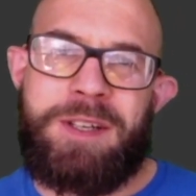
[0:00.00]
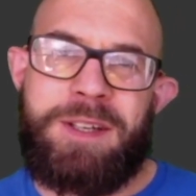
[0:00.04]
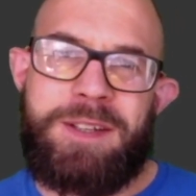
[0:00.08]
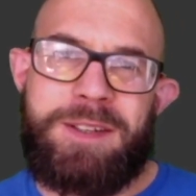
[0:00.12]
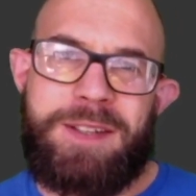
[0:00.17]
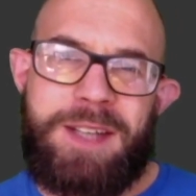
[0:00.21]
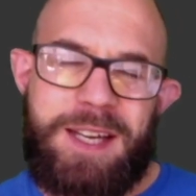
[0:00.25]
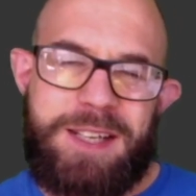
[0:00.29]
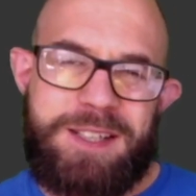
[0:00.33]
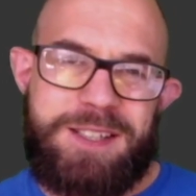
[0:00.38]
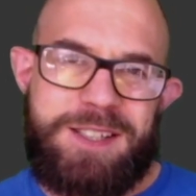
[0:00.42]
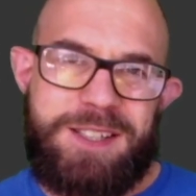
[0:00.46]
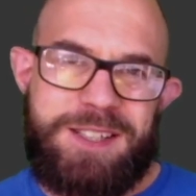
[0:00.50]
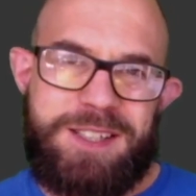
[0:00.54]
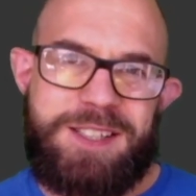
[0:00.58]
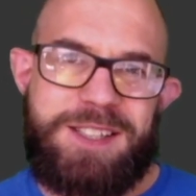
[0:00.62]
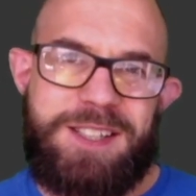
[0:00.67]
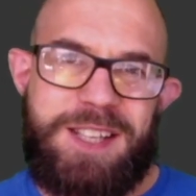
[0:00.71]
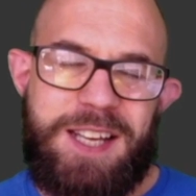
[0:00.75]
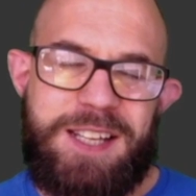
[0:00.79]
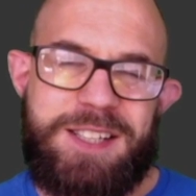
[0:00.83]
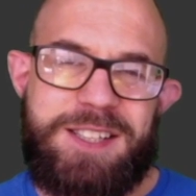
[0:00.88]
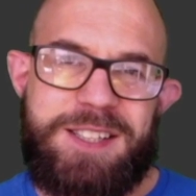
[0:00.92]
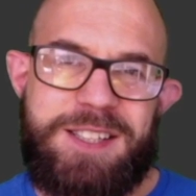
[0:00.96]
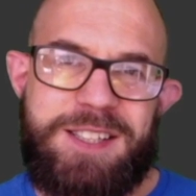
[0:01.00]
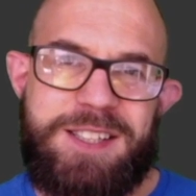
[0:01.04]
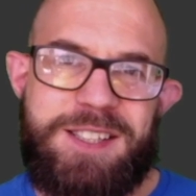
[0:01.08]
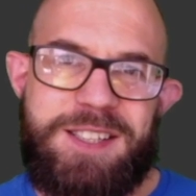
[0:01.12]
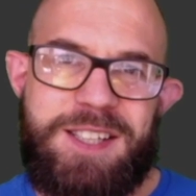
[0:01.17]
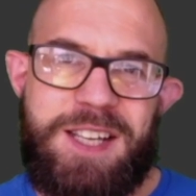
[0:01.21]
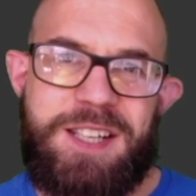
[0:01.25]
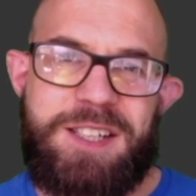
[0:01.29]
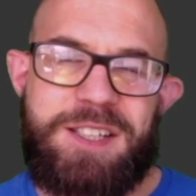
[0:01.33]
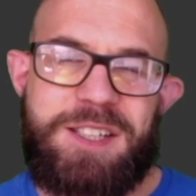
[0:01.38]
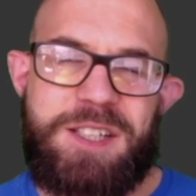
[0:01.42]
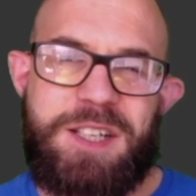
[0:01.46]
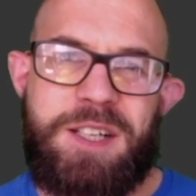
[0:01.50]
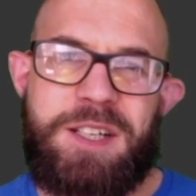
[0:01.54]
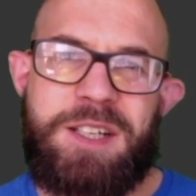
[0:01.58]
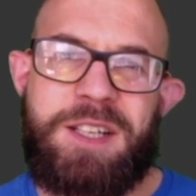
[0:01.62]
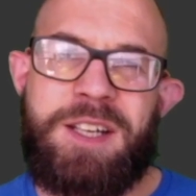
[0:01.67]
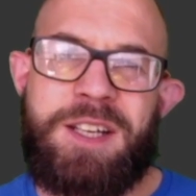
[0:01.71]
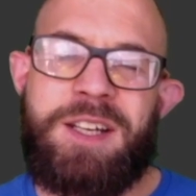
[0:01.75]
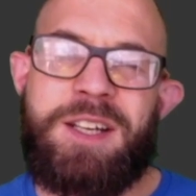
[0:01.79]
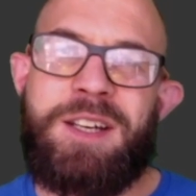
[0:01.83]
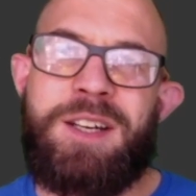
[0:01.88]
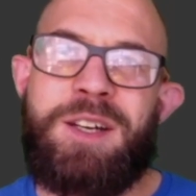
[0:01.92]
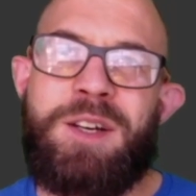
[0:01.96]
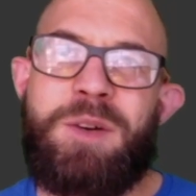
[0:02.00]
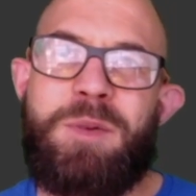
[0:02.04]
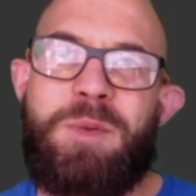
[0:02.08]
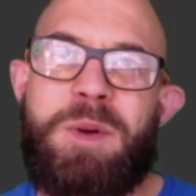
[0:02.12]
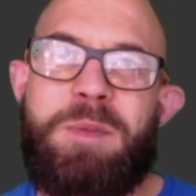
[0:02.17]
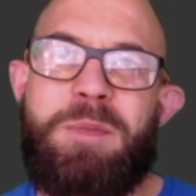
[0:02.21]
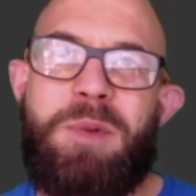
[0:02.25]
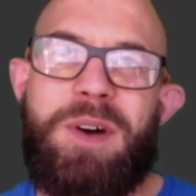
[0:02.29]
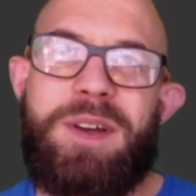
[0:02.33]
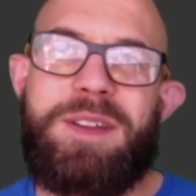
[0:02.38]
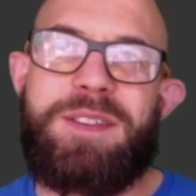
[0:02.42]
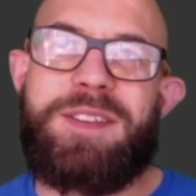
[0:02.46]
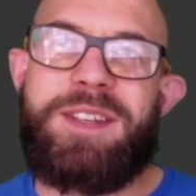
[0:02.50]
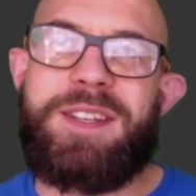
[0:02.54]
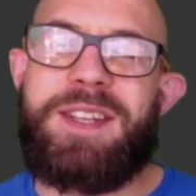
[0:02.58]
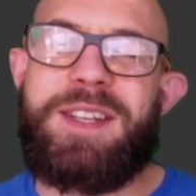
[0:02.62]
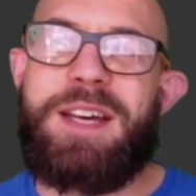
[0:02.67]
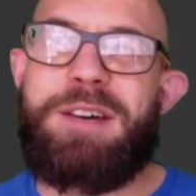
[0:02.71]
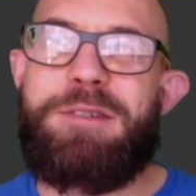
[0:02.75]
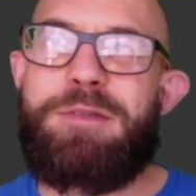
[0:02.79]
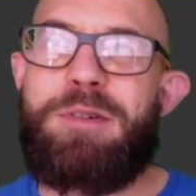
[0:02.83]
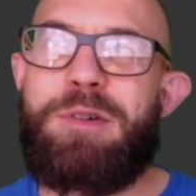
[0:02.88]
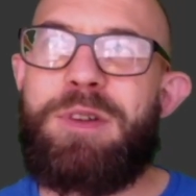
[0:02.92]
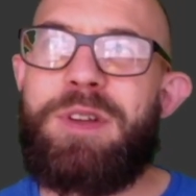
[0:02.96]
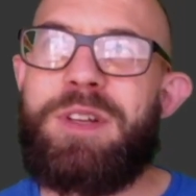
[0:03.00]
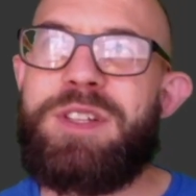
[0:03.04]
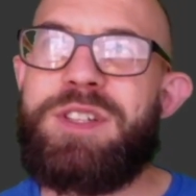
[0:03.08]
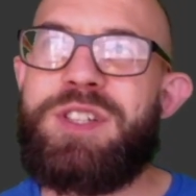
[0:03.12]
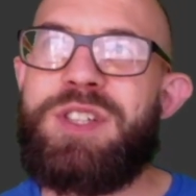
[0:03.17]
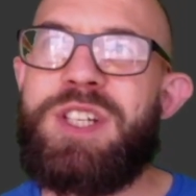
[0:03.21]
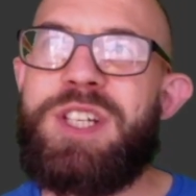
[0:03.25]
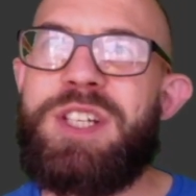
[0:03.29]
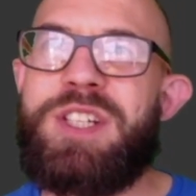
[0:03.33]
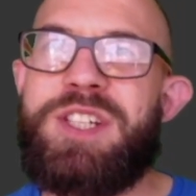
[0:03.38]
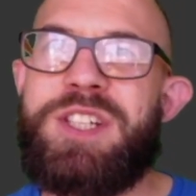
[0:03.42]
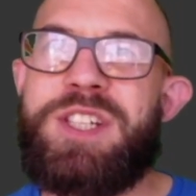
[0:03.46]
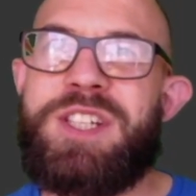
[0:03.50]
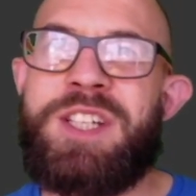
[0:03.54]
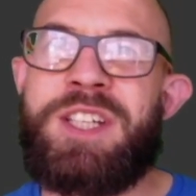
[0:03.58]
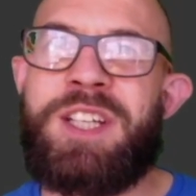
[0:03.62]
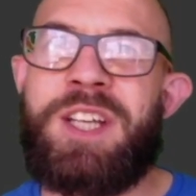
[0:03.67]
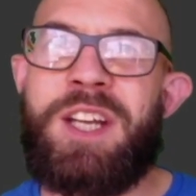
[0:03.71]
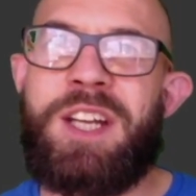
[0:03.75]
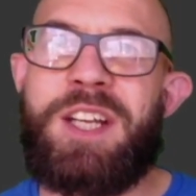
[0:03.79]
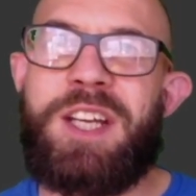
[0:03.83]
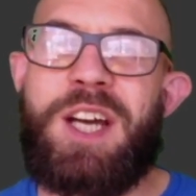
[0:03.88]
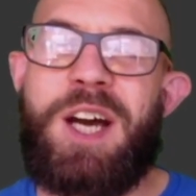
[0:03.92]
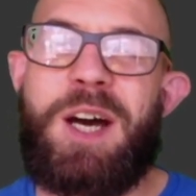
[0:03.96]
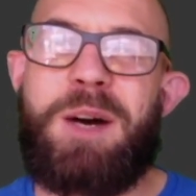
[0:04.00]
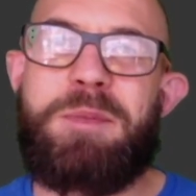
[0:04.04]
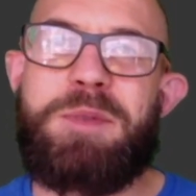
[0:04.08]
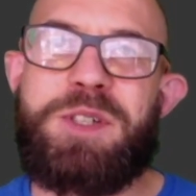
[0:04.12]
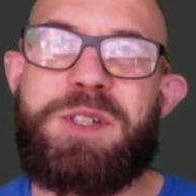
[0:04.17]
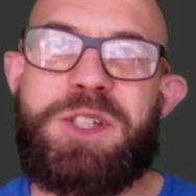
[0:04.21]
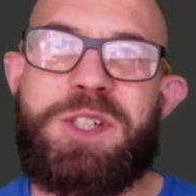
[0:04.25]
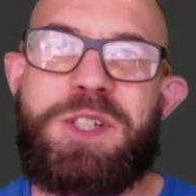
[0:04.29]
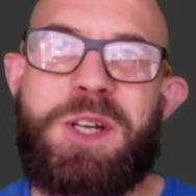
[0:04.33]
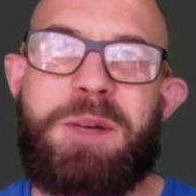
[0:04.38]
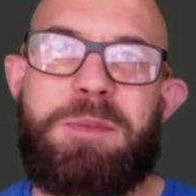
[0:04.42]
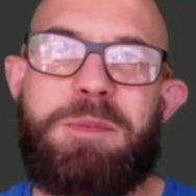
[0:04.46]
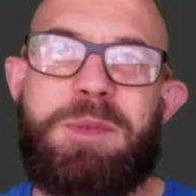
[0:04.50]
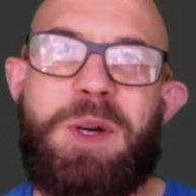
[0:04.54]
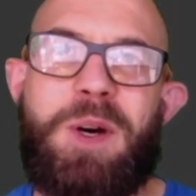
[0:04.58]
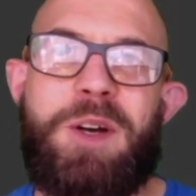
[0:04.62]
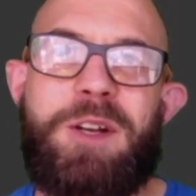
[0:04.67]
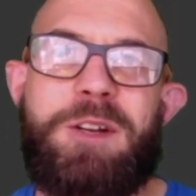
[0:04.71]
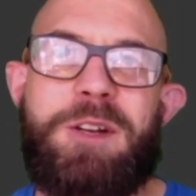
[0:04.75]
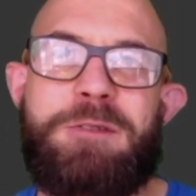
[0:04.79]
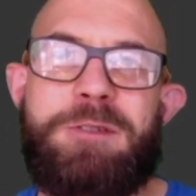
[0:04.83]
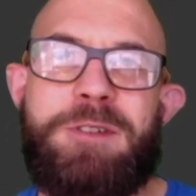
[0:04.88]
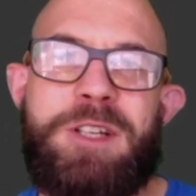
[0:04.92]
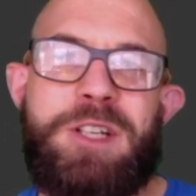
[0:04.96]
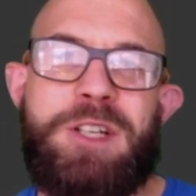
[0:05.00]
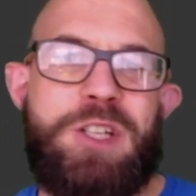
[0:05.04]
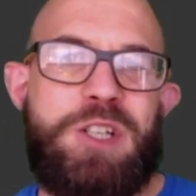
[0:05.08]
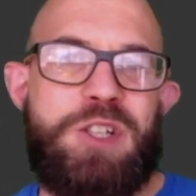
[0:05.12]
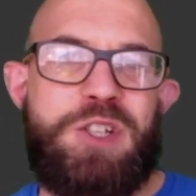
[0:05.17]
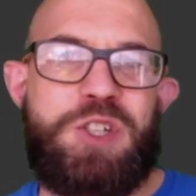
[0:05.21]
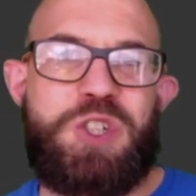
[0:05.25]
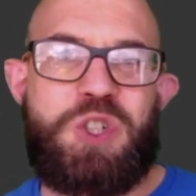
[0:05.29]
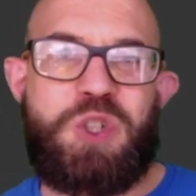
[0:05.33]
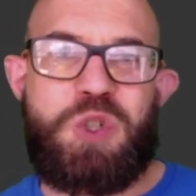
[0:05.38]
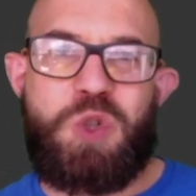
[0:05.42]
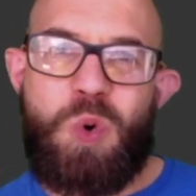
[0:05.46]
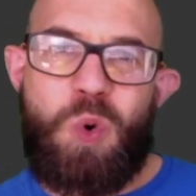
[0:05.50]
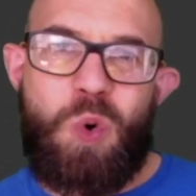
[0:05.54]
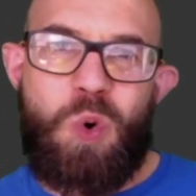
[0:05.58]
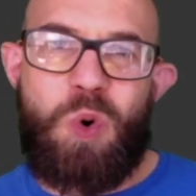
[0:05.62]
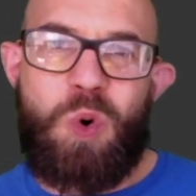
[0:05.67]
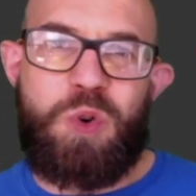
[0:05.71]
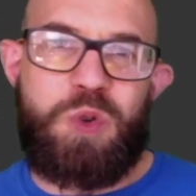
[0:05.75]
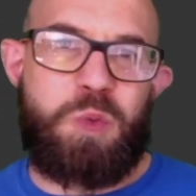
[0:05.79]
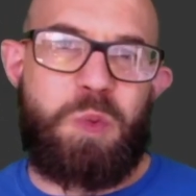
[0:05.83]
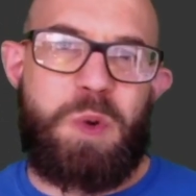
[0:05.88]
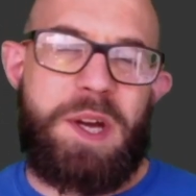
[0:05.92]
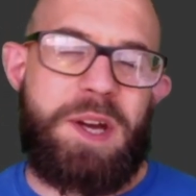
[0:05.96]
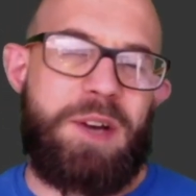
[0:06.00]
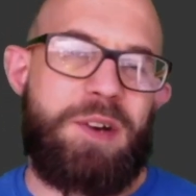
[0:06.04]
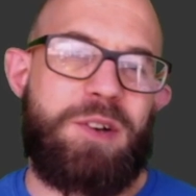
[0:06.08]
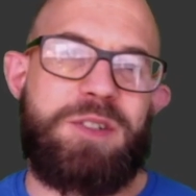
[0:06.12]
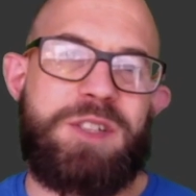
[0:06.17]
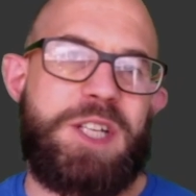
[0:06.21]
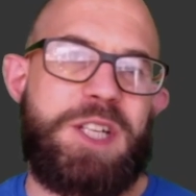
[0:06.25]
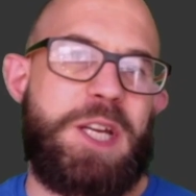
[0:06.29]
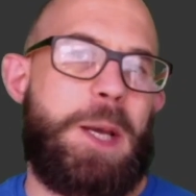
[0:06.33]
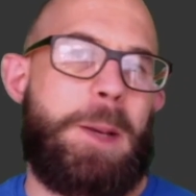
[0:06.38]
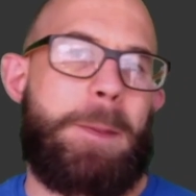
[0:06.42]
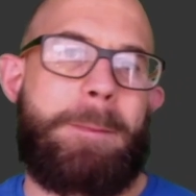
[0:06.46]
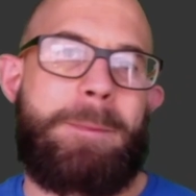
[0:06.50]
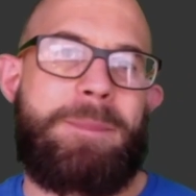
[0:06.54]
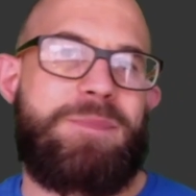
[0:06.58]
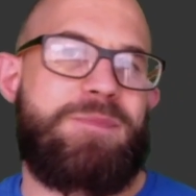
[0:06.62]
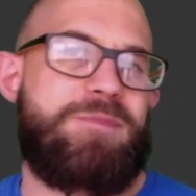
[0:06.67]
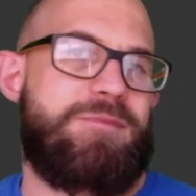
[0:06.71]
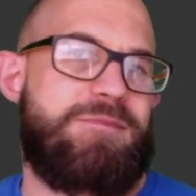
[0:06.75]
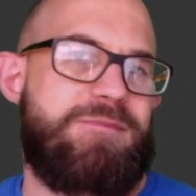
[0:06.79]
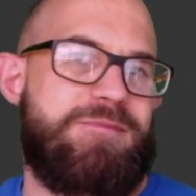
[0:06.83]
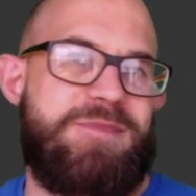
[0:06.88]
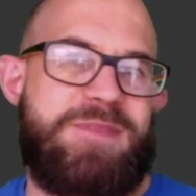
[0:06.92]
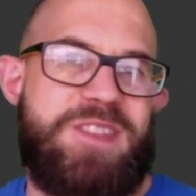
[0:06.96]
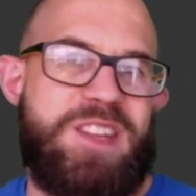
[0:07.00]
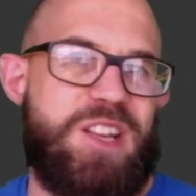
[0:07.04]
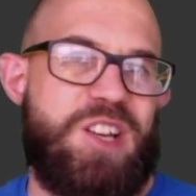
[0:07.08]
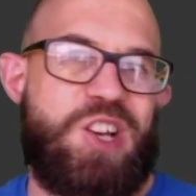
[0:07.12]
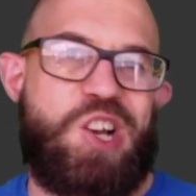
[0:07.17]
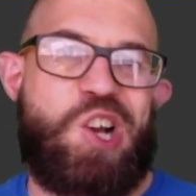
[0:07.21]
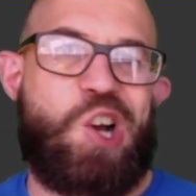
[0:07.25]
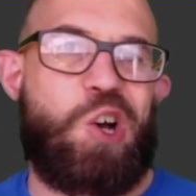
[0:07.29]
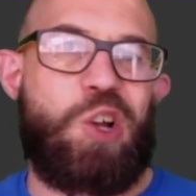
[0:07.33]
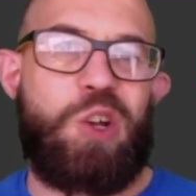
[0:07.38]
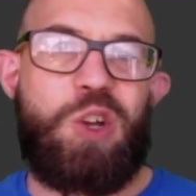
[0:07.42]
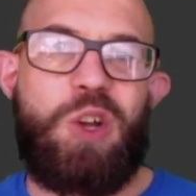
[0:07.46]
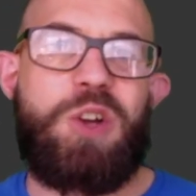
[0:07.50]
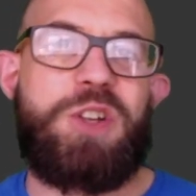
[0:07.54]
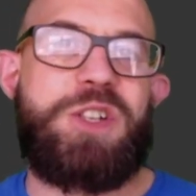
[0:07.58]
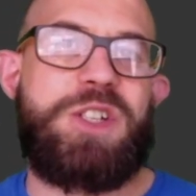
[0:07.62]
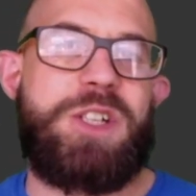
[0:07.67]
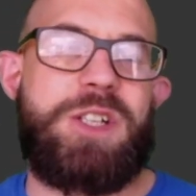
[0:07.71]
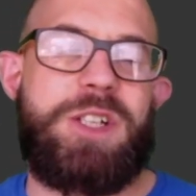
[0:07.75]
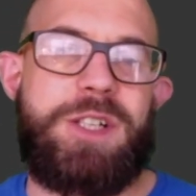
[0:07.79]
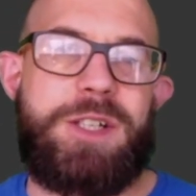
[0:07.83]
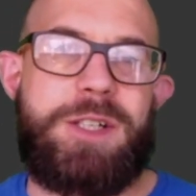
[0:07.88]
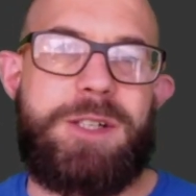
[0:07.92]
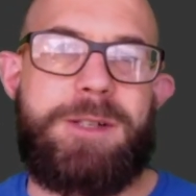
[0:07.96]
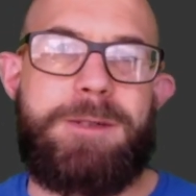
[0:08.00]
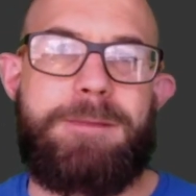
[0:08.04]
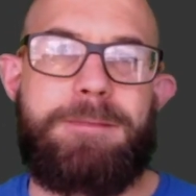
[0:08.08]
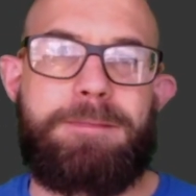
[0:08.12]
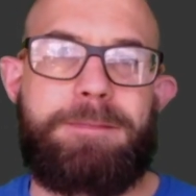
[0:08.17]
That's the sense, and we might think therefore that Jesus is going to come as some kind of sword-wielding colossus